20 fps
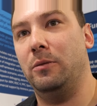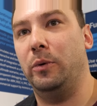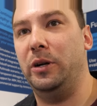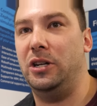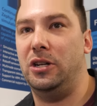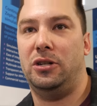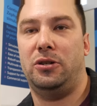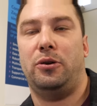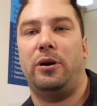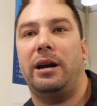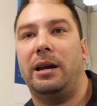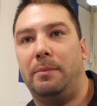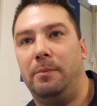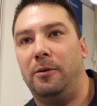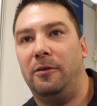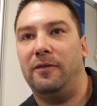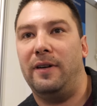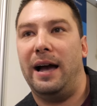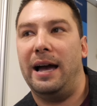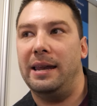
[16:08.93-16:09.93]
We just try to
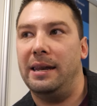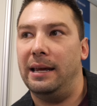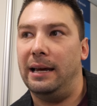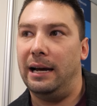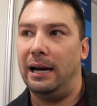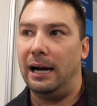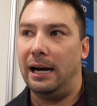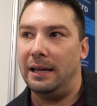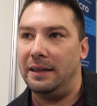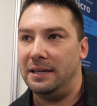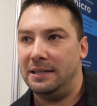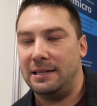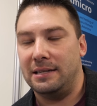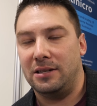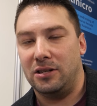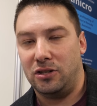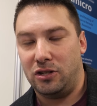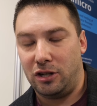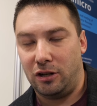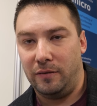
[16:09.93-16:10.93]
provide this as
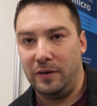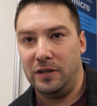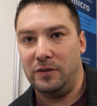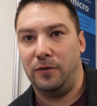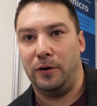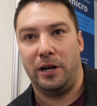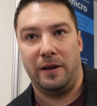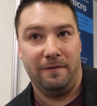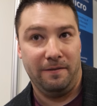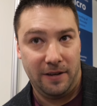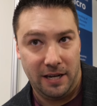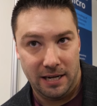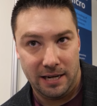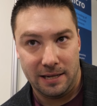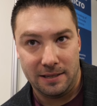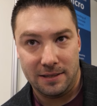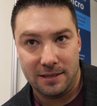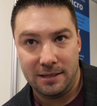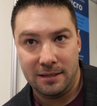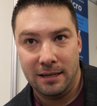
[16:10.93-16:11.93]
a service for
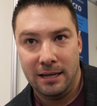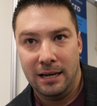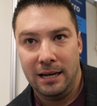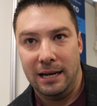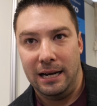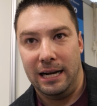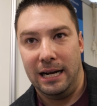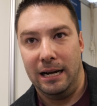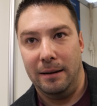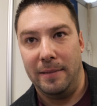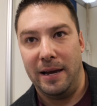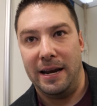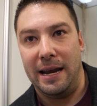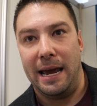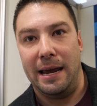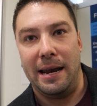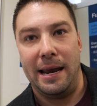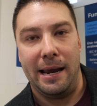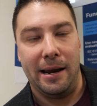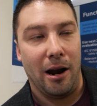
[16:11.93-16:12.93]
convenience,
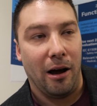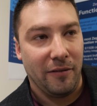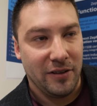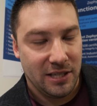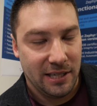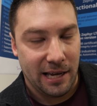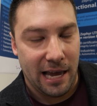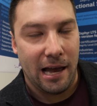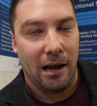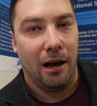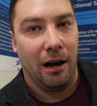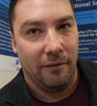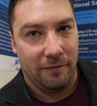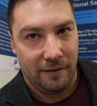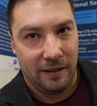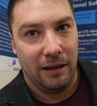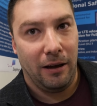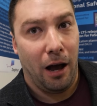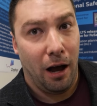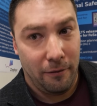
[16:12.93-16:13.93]
and obviously
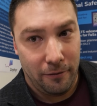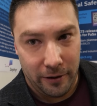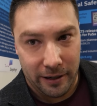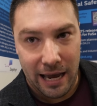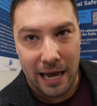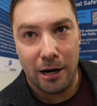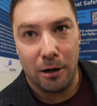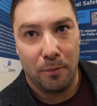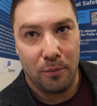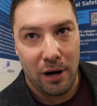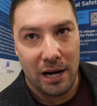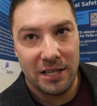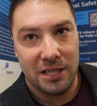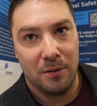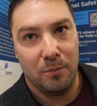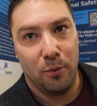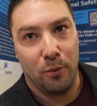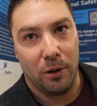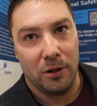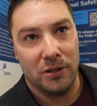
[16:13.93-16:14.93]
offering enterprise
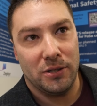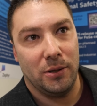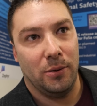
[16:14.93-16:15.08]
support.